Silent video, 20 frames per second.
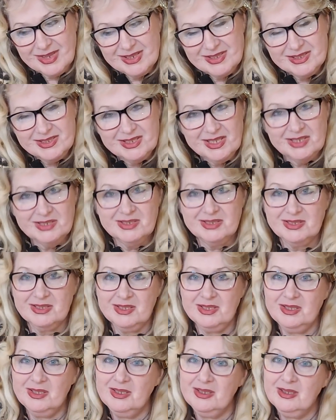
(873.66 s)

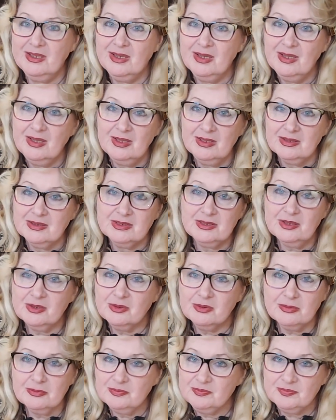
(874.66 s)
zesty.
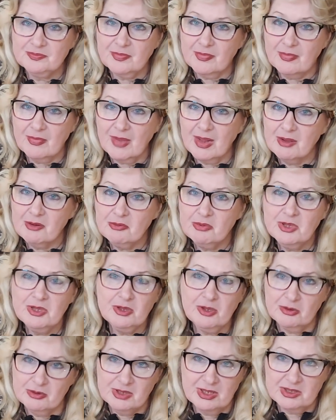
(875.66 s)
So we
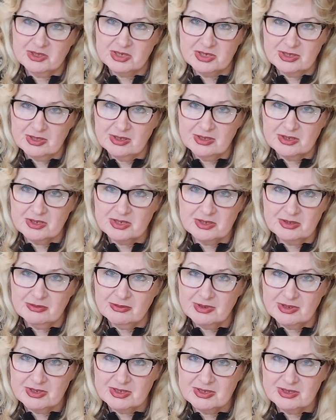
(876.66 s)
know that she
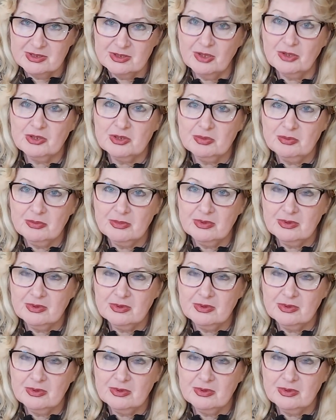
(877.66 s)
was not,